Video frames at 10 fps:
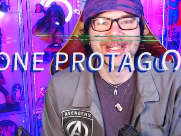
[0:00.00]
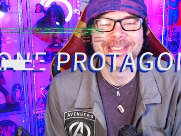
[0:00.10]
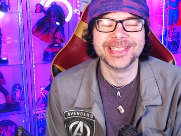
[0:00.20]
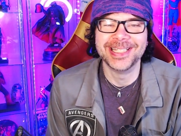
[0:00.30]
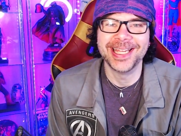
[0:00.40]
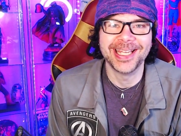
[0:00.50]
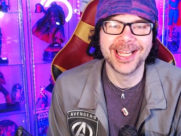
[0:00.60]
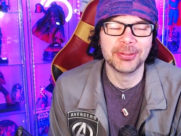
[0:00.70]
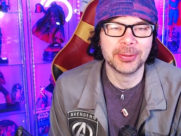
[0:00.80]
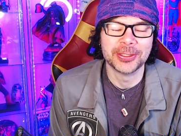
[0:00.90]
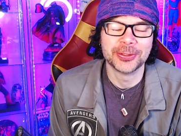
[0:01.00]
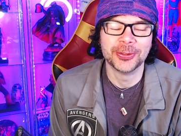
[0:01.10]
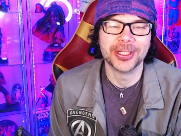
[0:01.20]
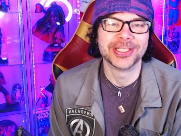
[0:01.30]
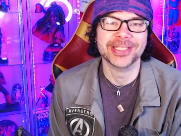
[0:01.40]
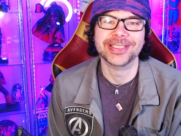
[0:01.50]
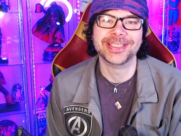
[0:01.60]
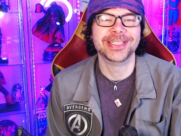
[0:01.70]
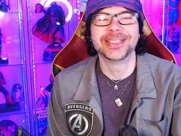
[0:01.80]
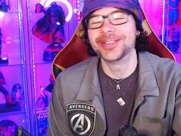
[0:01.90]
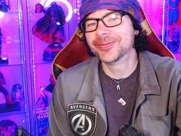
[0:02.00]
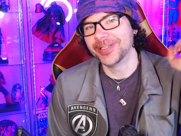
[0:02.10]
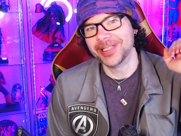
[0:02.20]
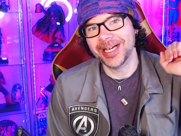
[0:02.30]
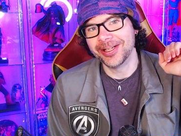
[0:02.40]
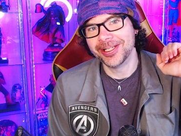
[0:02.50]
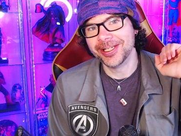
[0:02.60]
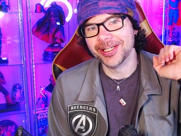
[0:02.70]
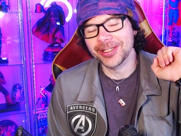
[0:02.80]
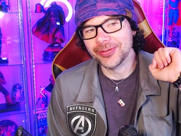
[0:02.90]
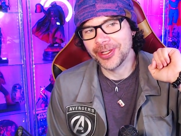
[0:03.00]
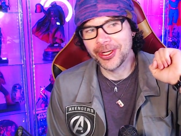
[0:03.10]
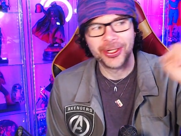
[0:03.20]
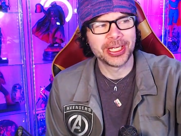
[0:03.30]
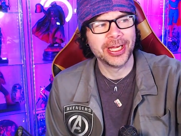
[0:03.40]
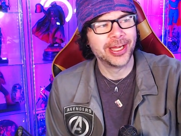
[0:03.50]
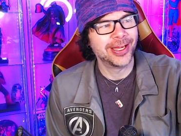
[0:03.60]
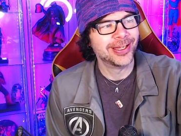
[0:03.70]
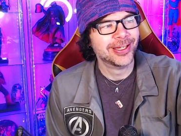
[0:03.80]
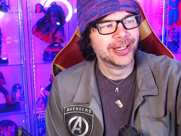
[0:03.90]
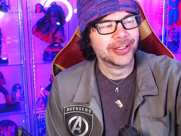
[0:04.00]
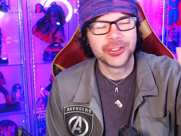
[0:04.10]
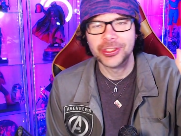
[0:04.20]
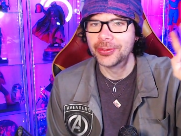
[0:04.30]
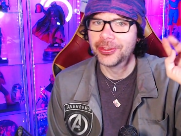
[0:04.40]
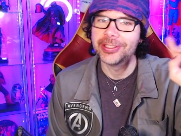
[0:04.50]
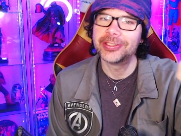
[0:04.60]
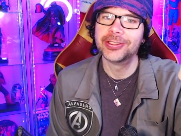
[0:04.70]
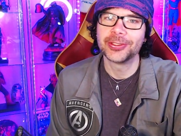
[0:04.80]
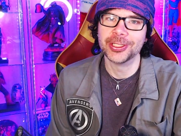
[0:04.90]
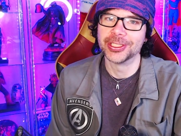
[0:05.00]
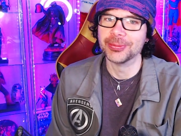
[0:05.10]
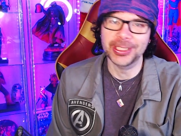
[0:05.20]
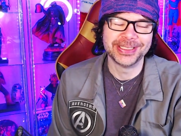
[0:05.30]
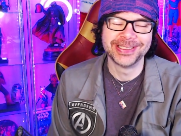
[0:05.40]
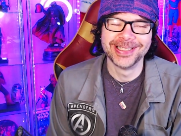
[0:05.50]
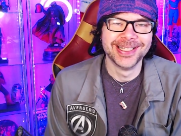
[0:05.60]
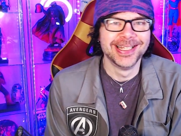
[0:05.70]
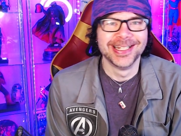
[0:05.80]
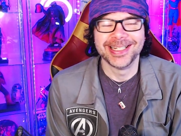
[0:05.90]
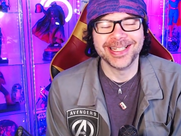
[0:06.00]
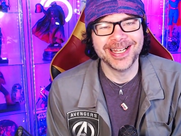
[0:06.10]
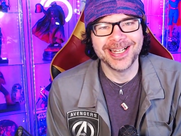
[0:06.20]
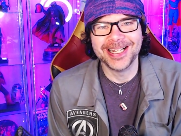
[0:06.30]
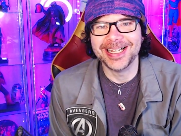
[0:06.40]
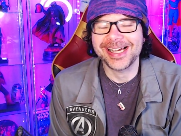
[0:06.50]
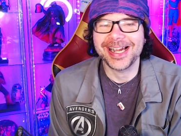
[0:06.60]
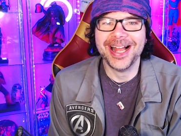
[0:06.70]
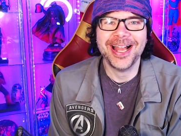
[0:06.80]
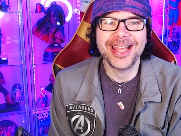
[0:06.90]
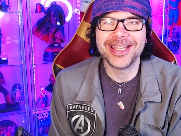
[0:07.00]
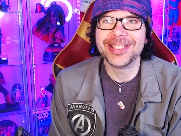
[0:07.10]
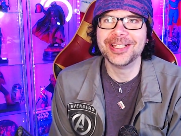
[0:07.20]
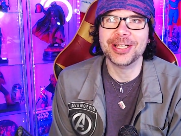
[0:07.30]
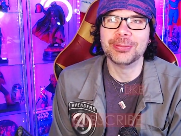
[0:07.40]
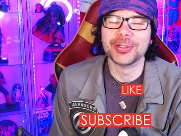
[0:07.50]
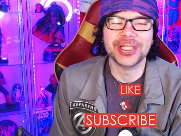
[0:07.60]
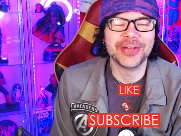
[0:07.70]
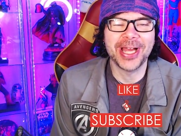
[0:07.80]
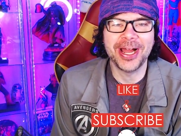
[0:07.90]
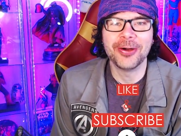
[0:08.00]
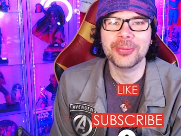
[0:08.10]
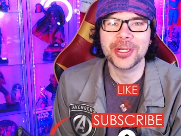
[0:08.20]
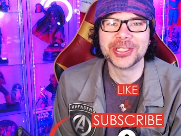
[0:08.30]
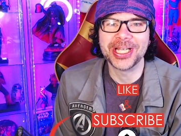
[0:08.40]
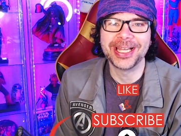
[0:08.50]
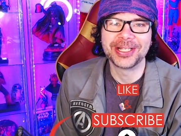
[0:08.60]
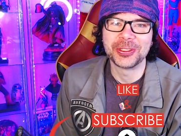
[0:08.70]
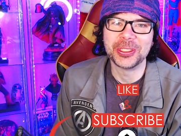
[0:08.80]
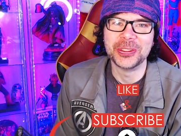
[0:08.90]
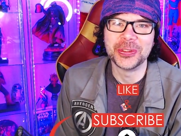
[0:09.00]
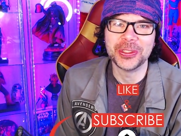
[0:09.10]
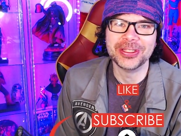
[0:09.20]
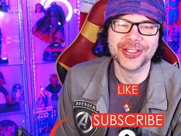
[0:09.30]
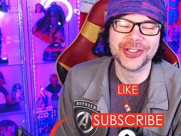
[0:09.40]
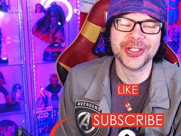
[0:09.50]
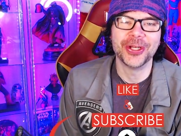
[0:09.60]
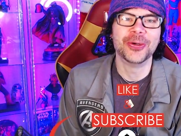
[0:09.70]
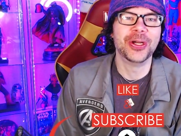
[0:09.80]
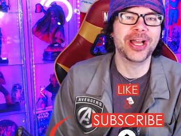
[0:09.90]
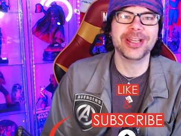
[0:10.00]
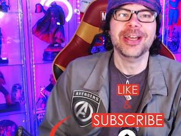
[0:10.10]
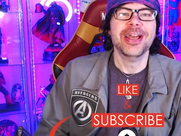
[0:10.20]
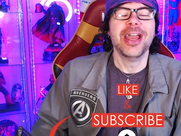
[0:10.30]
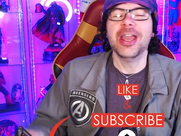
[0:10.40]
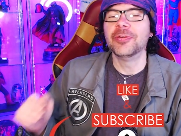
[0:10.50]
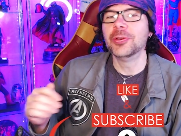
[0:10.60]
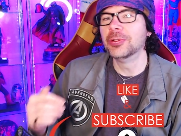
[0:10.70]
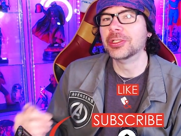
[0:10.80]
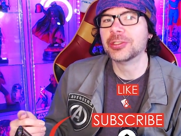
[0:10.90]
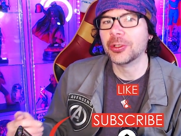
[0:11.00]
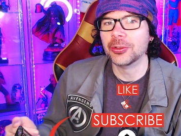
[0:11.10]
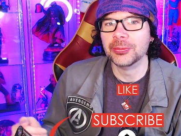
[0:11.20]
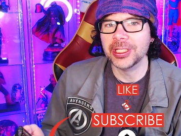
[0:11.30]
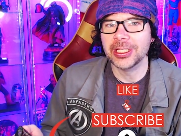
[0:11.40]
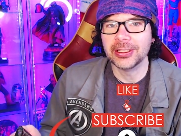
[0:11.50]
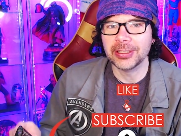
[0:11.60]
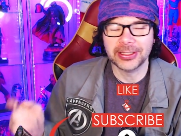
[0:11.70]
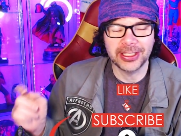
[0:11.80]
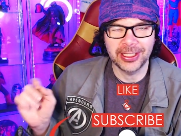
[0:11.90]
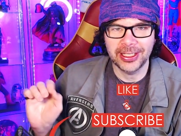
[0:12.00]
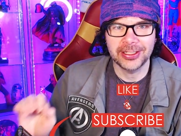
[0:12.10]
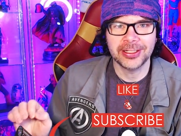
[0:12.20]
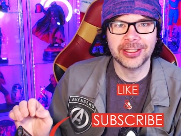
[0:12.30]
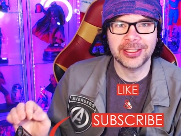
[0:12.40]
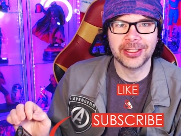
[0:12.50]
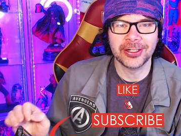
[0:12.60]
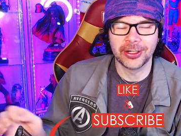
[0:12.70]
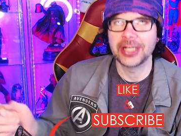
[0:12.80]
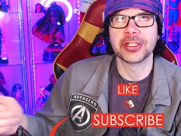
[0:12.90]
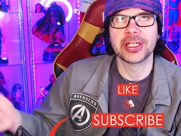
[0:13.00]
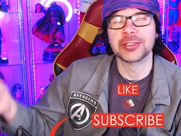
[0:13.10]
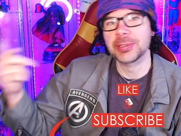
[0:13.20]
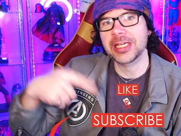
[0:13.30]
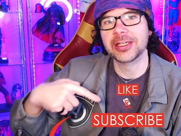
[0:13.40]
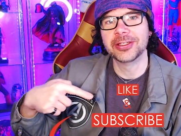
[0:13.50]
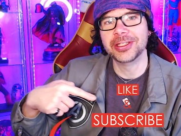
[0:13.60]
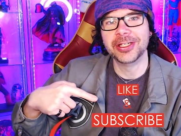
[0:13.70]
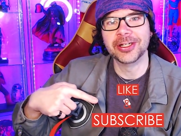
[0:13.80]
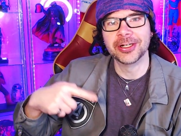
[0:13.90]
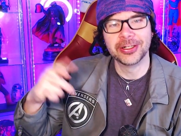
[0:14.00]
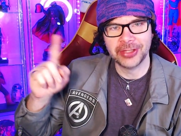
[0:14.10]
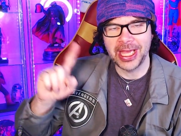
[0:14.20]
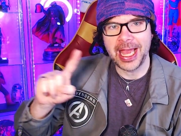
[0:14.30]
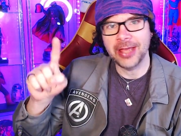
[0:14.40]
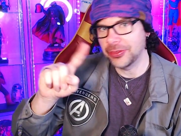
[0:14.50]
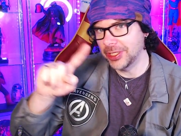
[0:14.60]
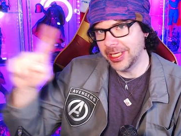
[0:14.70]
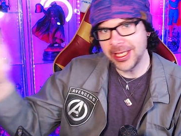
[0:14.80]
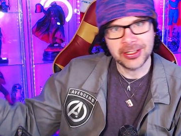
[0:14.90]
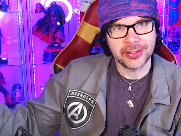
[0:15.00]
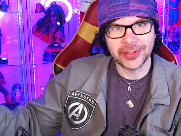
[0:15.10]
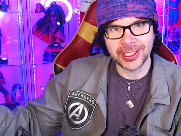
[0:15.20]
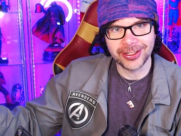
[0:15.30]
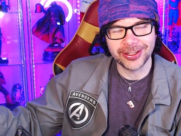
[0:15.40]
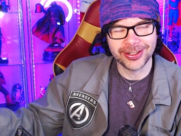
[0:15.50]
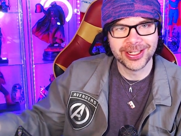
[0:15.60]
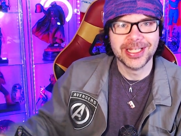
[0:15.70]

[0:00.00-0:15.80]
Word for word: Today I'm about to watch the season finale of Hawkeye, So This Is Christmas. Yeah, I cannot believe how much I actually enjoyed this show. I, If you'd have told me at the end of the year, or actually I guess beginning of the year, that at the end of the year,